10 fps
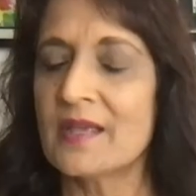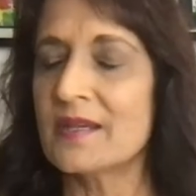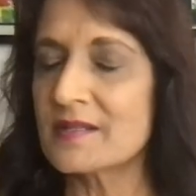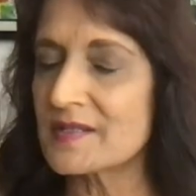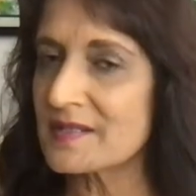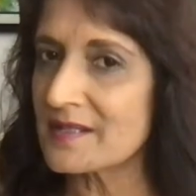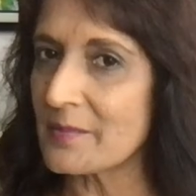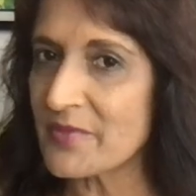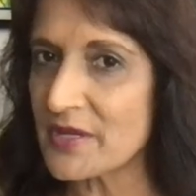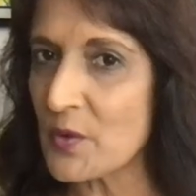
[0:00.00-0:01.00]
It is
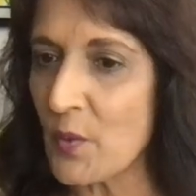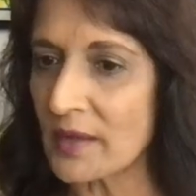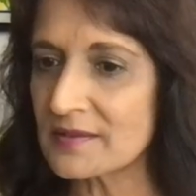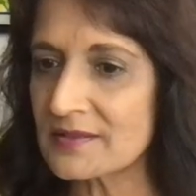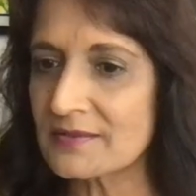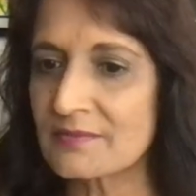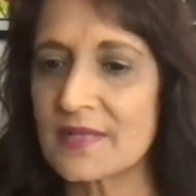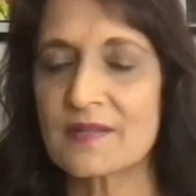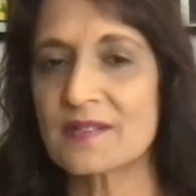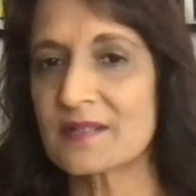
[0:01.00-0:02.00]
something you want,
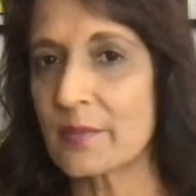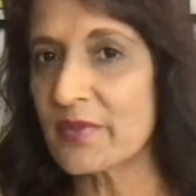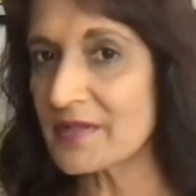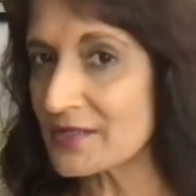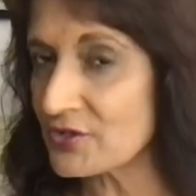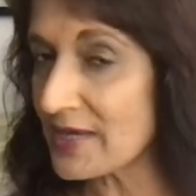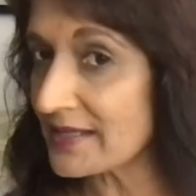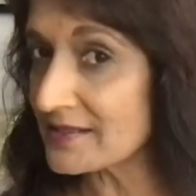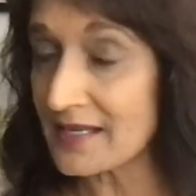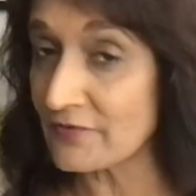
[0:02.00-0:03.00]
something that you
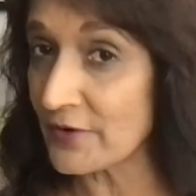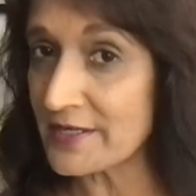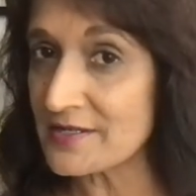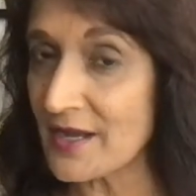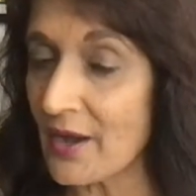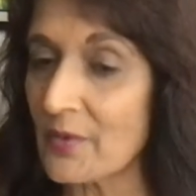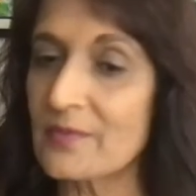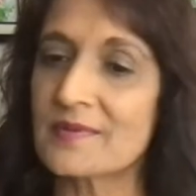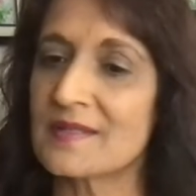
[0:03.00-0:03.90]
cannot have right now,